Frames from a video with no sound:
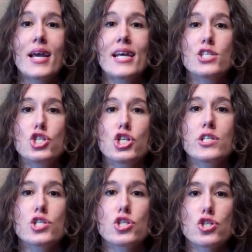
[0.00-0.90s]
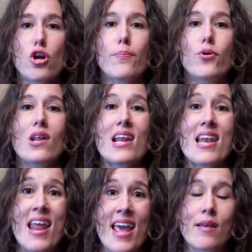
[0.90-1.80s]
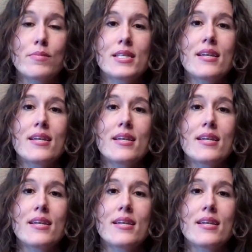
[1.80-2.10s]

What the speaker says: is just to start putting names